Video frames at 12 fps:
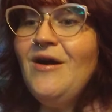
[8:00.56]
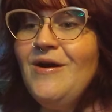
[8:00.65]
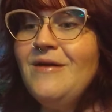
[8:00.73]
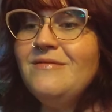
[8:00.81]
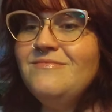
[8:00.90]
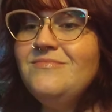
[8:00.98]

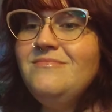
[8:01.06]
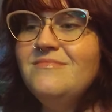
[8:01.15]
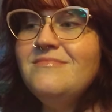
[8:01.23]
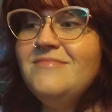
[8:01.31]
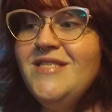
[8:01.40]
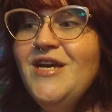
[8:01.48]
are,
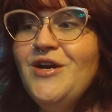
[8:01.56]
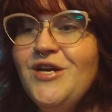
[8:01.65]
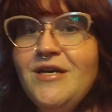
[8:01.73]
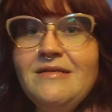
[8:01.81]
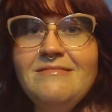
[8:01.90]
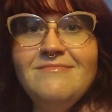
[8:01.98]
they are
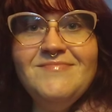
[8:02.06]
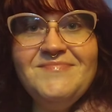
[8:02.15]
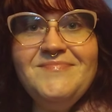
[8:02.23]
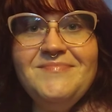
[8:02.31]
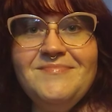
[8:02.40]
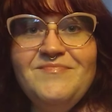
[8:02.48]
good.
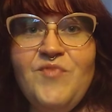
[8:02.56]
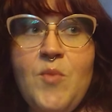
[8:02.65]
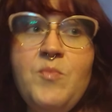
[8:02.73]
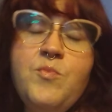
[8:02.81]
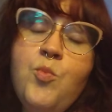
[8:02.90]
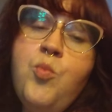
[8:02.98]

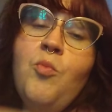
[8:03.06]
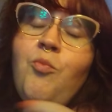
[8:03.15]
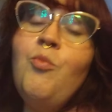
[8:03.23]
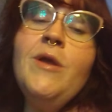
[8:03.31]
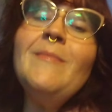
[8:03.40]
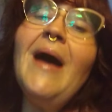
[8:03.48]
From,
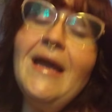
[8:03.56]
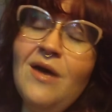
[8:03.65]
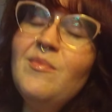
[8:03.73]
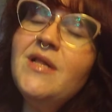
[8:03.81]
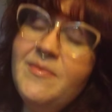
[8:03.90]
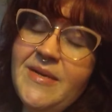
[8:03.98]
in my
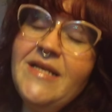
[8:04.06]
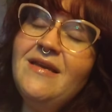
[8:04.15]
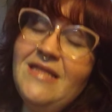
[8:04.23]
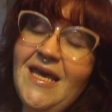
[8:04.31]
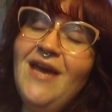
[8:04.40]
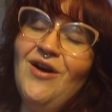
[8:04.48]
humble
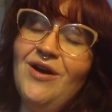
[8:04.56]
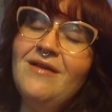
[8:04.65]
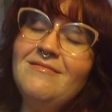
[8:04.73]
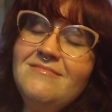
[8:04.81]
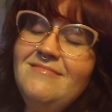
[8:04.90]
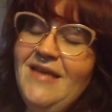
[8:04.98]
opinion, they
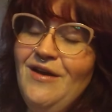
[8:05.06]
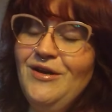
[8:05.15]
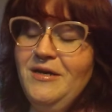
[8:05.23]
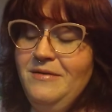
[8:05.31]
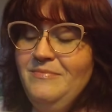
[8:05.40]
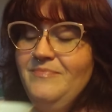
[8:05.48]
are, they are
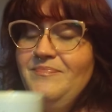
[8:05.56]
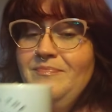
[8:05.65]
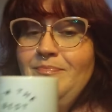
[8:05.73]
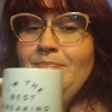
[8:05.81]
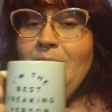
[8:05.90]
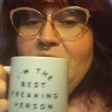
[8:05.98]
good.
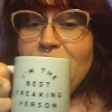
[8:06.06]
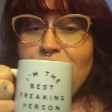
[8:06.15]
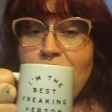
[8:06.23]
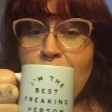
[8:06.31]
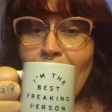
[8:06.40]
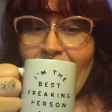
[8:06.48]
But,
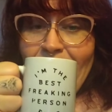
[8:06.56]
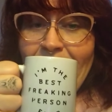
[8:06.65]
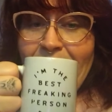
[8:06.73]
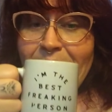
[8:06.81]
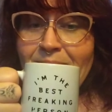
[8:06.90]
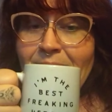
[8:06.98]
you know,
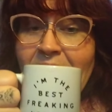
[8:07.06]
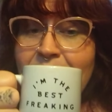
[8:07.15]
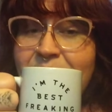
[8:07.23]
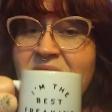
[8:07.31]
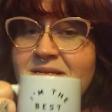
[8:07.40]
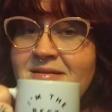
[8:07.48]
my, my
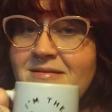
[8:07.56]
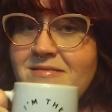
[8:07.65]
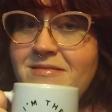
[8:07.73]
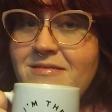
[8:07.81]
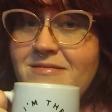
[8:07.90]
opinion is